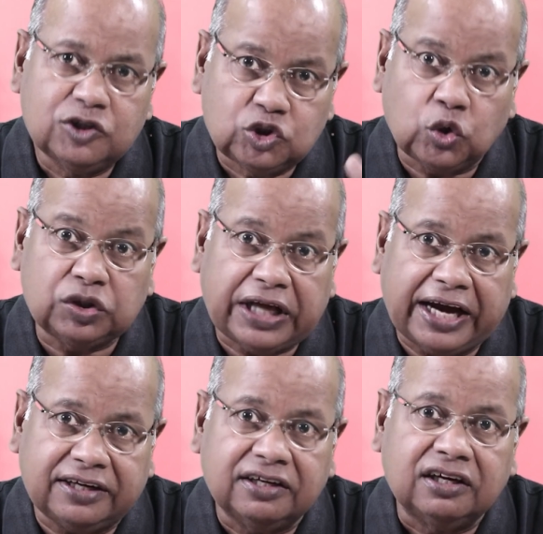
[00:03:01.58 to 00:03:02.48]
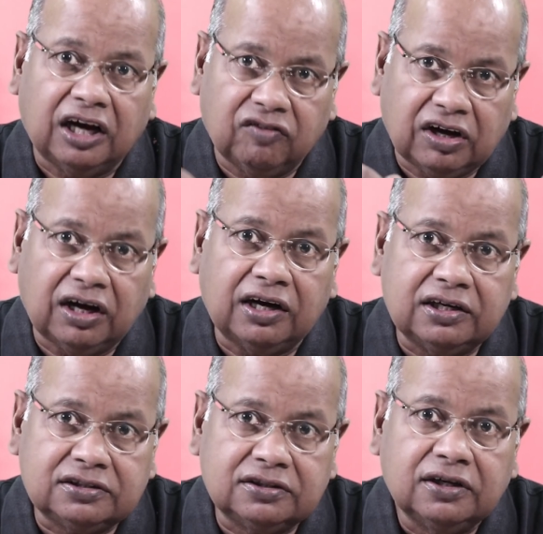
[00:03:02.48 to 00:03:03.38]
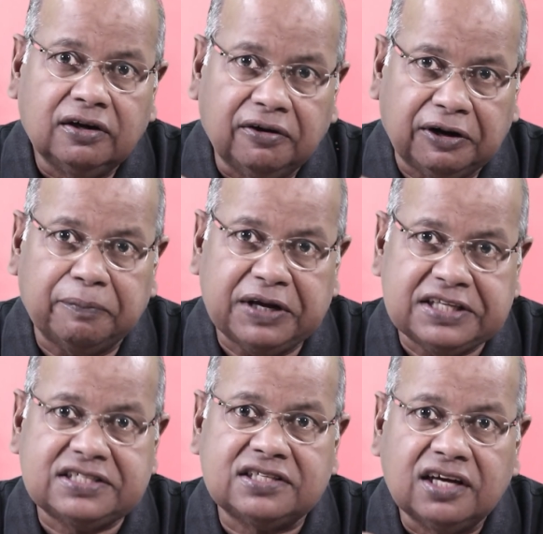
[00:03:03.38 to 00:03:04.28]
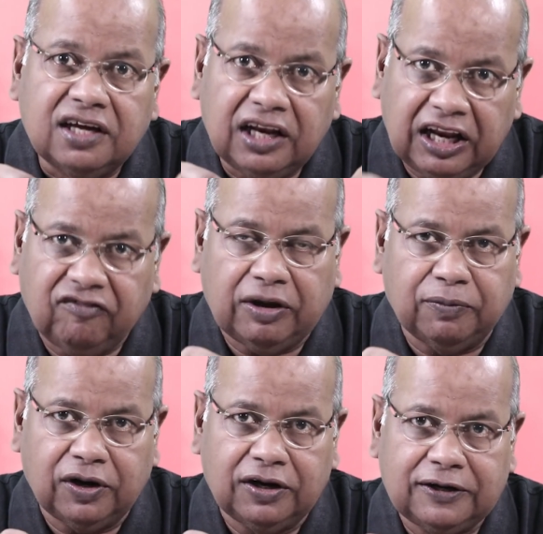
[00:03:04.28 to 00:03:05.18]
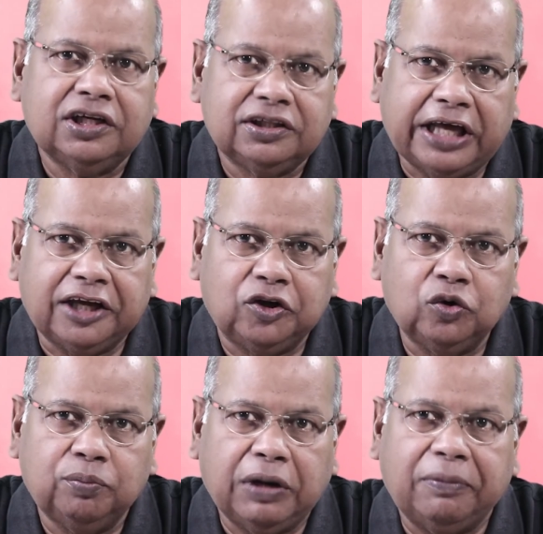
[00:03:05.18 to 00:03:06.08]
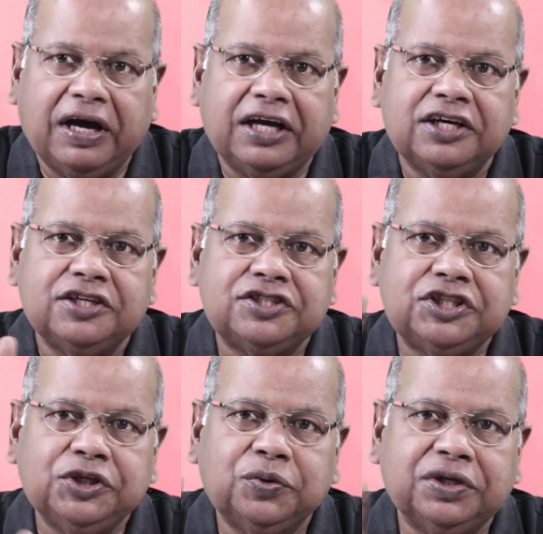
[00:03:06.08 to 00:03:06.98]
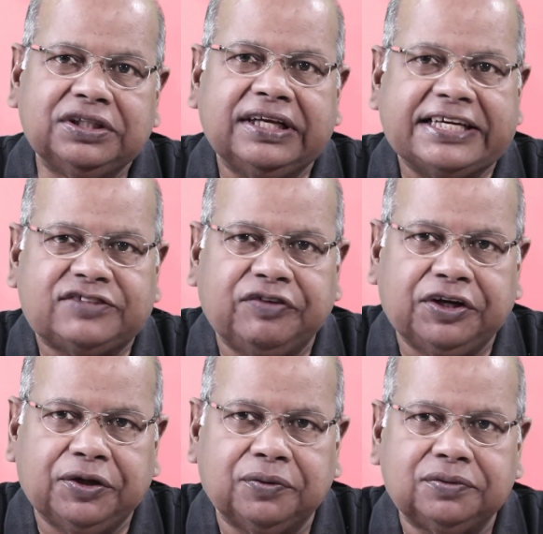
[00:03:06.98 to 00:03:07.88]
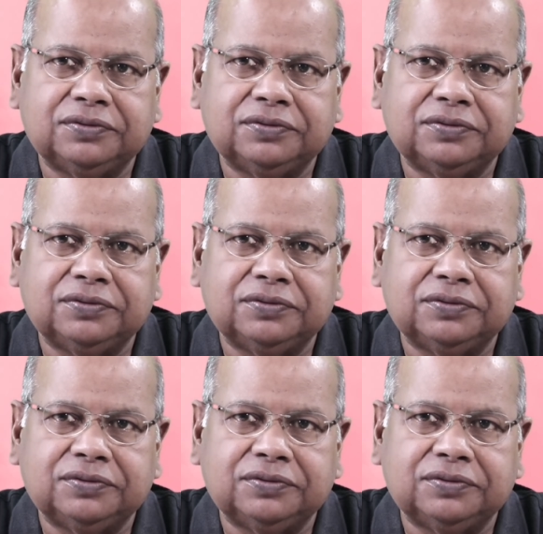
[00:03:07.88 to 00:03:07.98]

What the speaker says: so that our Earth remains livable. Thank you. Bye-bye. See you in the next video.